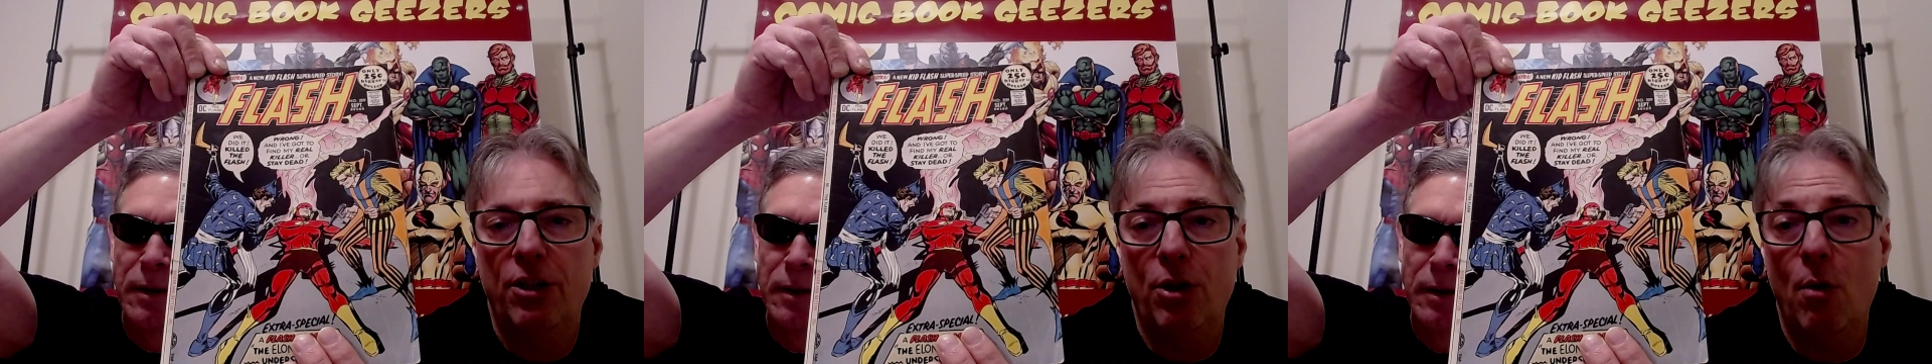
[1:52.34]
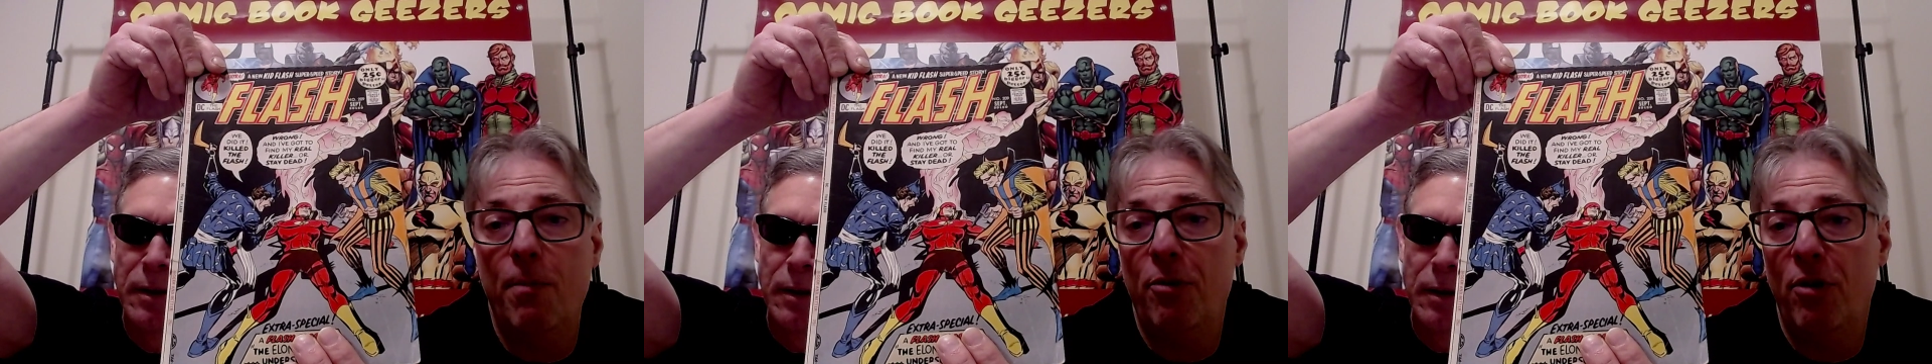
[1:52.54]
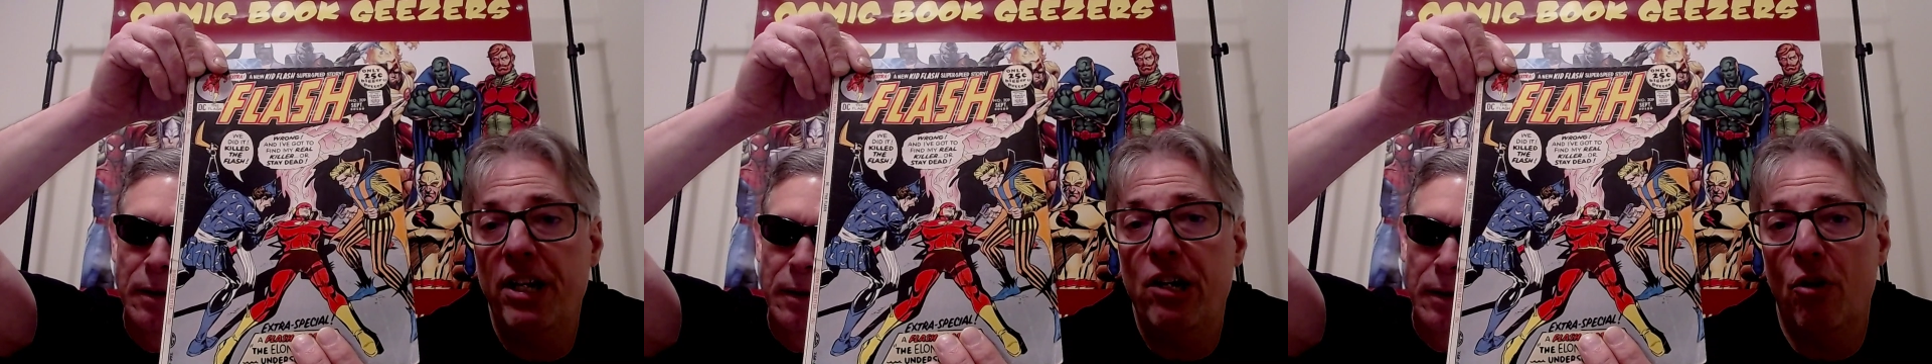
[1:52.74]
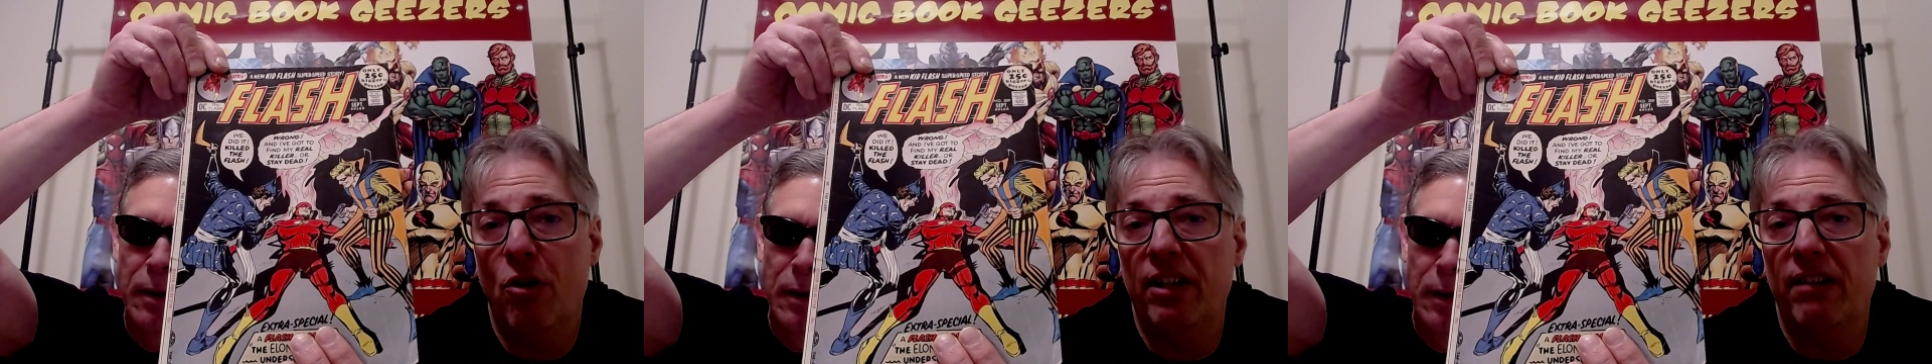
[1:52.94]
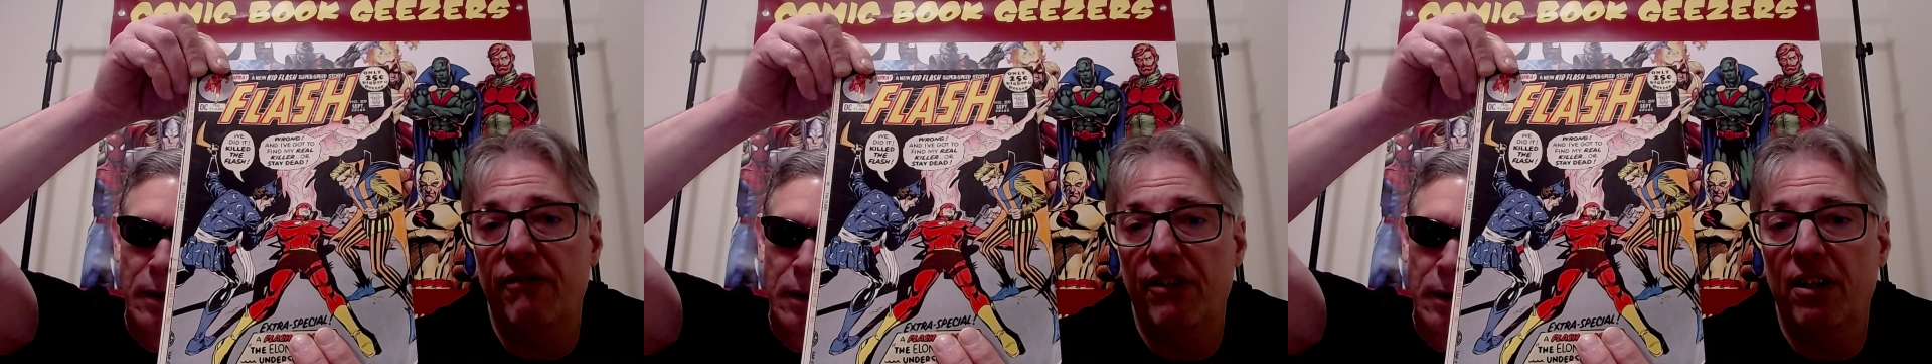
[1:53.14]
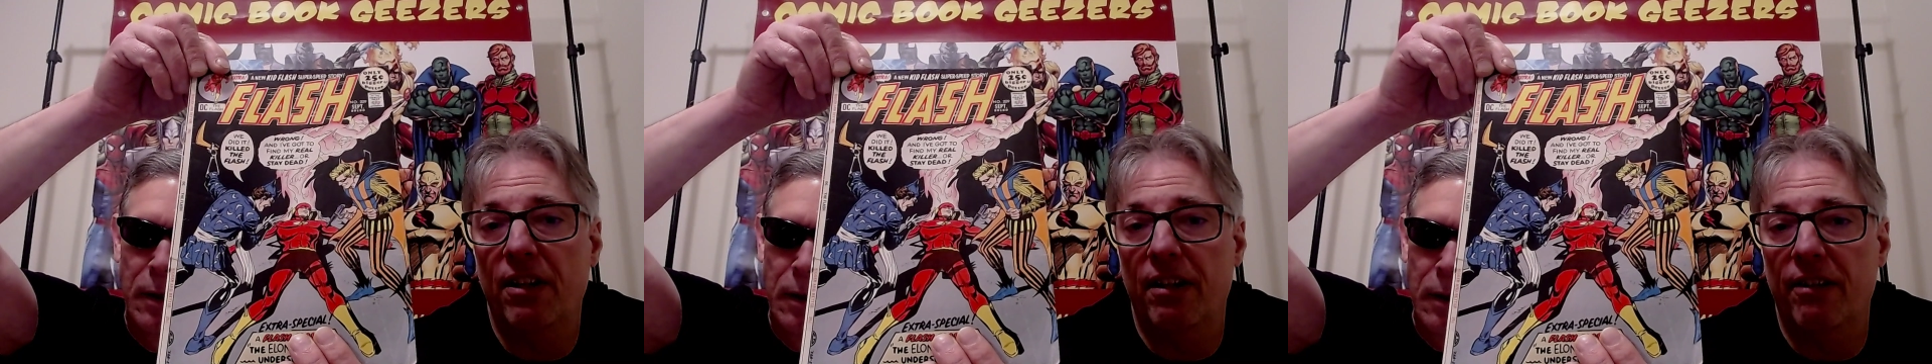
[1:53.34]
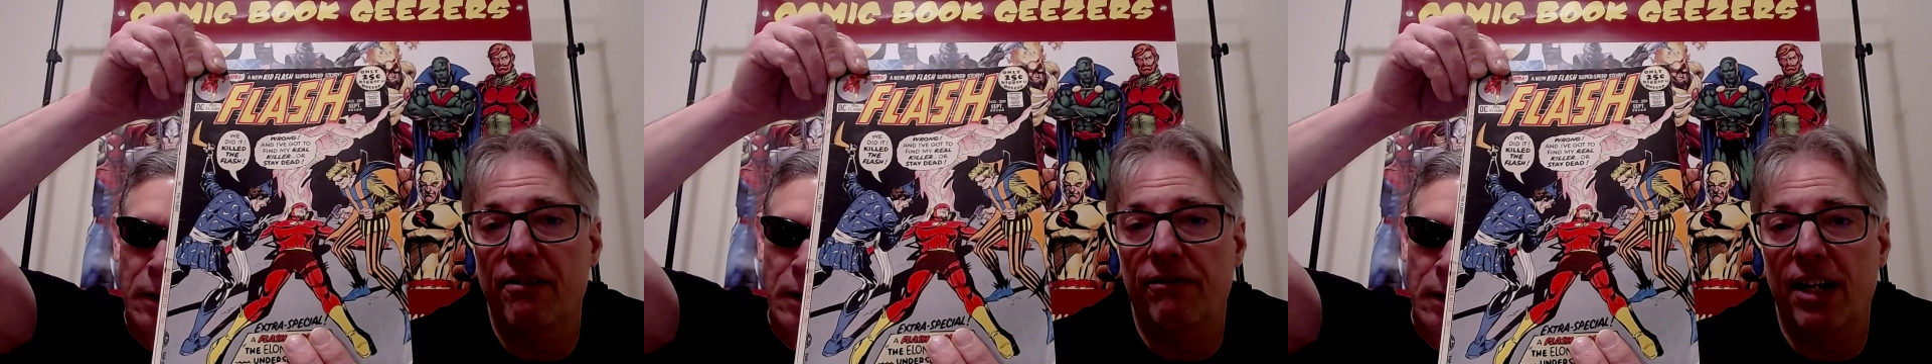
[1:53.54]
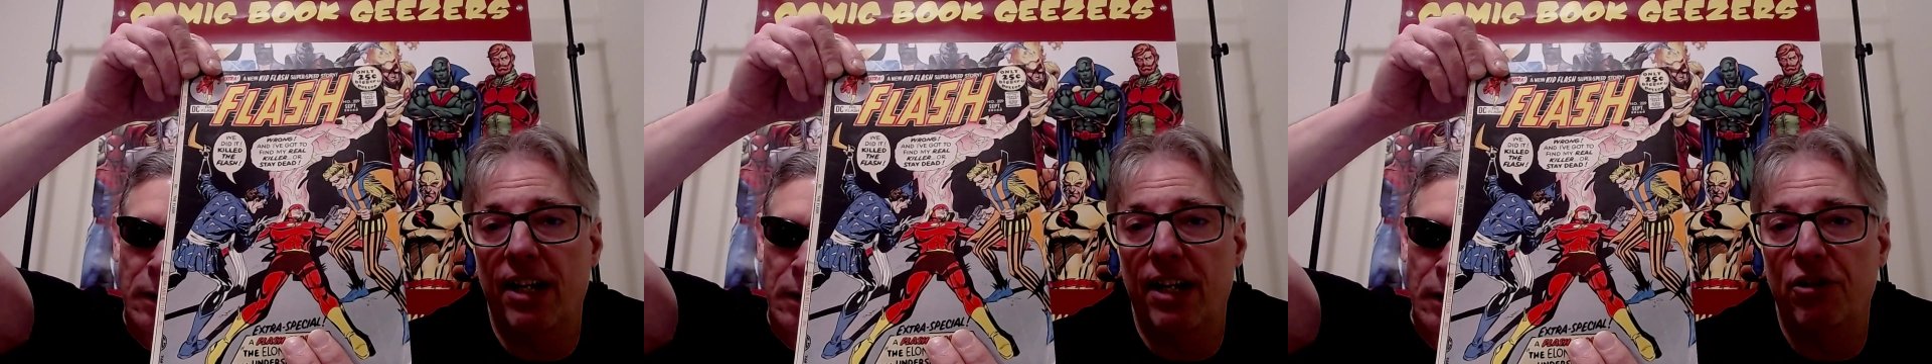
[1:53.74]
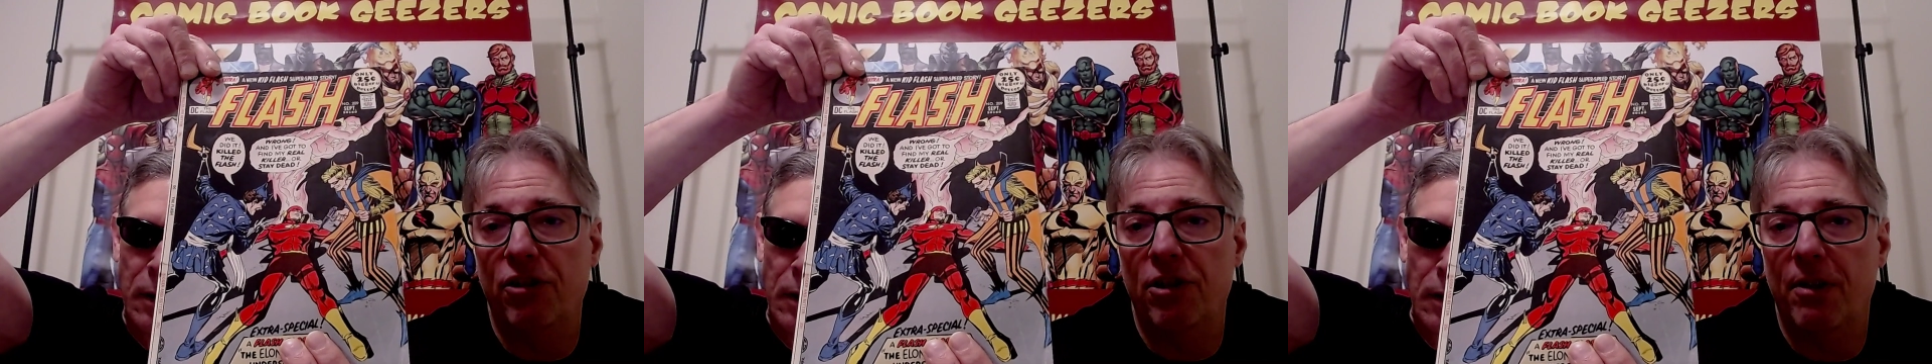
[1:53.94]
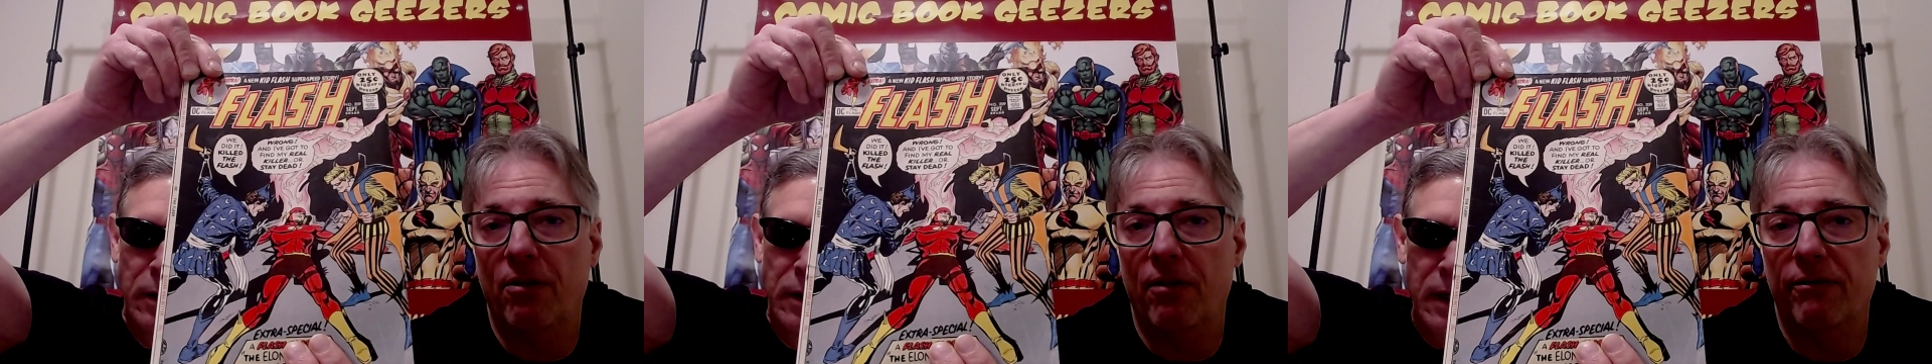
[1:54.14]
So a pretty early villain of the Flash. He's
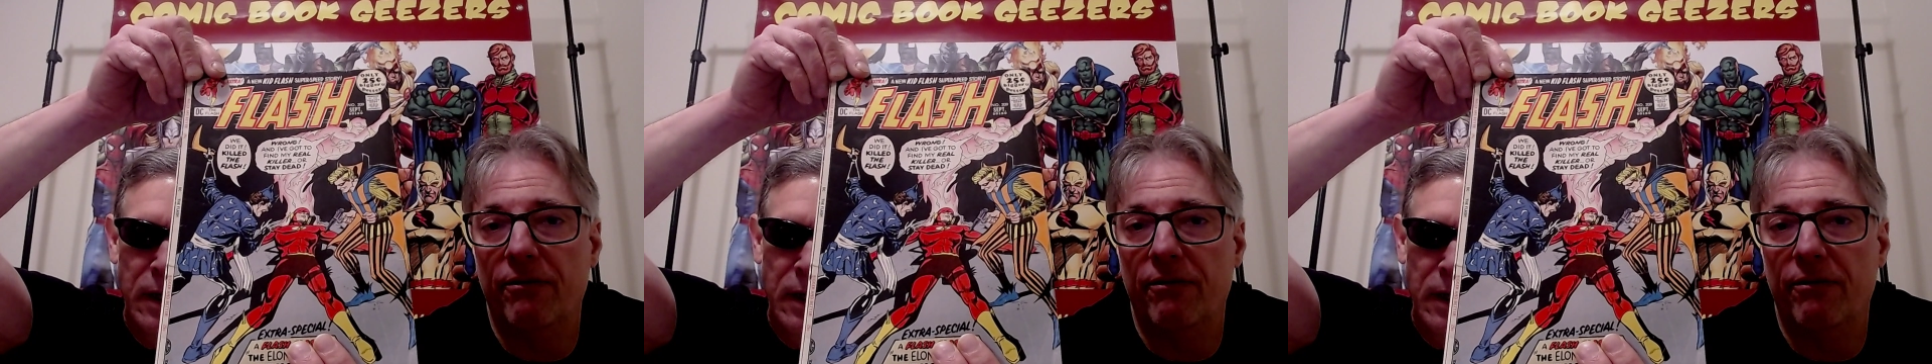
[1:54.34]
been around.